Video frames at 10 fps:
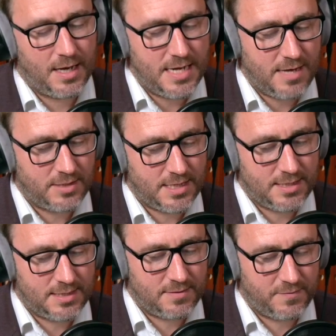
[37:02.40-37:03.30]

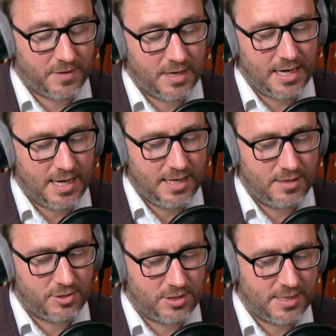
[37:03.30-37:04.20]
noticed finally an
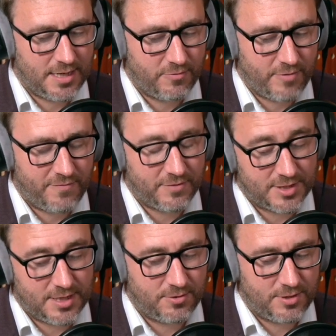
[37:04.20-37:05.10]
interesting
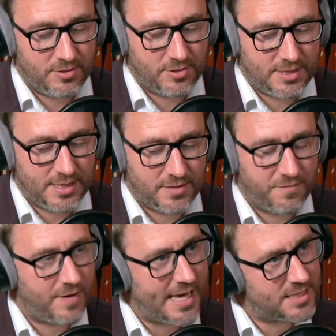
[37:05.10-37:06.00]
reference, I thought interesting, to
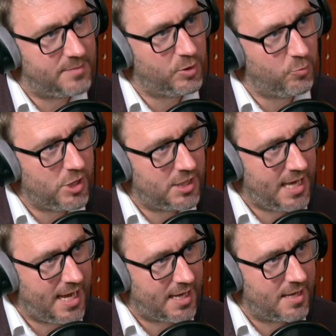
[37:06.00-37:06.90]
flexible
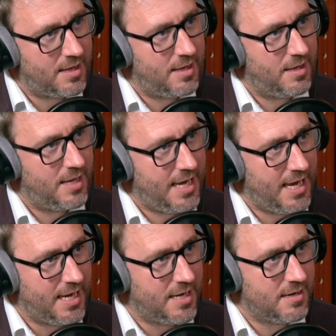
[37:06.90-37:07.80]
working
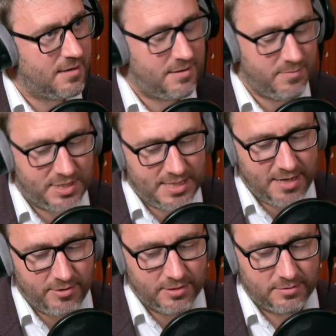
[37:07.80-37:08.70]
in the
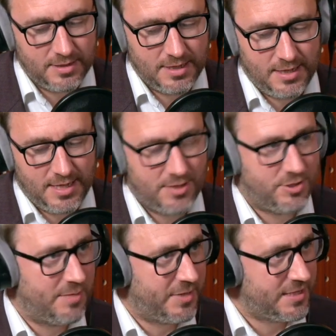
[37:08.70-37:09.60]
material.
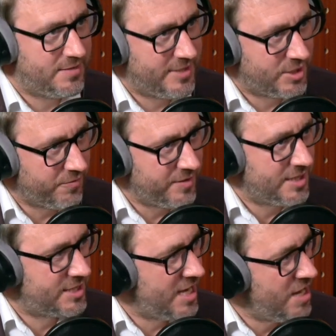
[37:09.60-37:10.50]
Interesting because of its
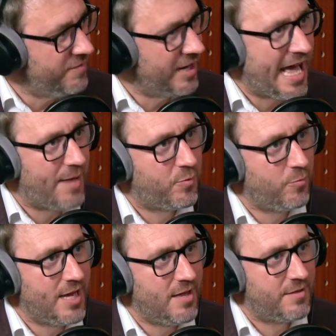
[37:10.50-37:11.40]
obvious overlap
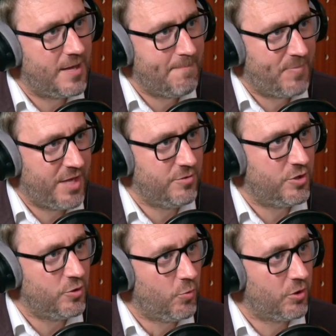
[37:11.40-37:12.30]
with
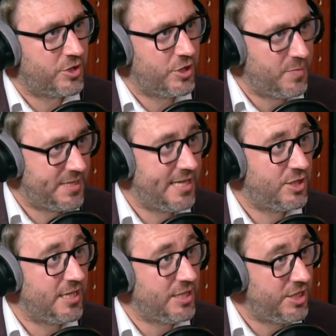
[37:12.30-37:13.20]
those who'd want to
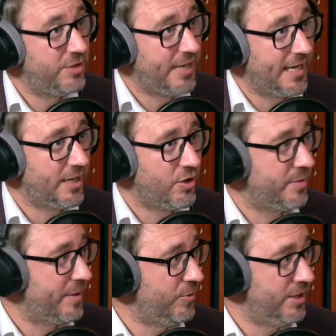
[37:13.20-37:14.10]
potentially do gig
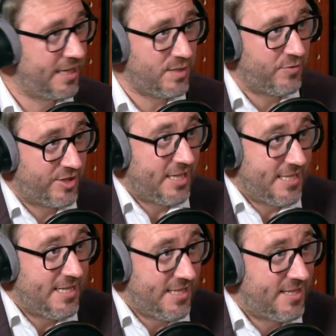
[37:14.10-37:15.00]
economy work. It's
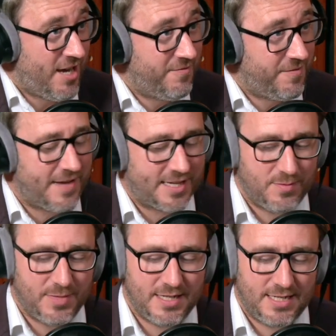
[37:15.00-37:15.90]
precisely the desire for
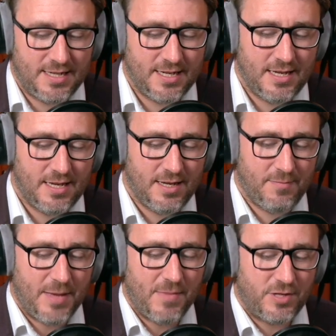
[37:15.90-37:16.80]
flexibility that
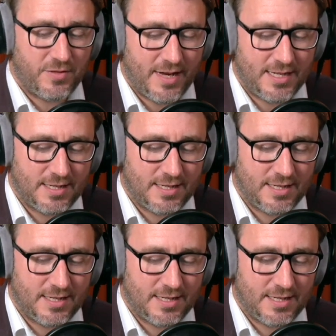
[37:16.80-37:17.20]
may motivate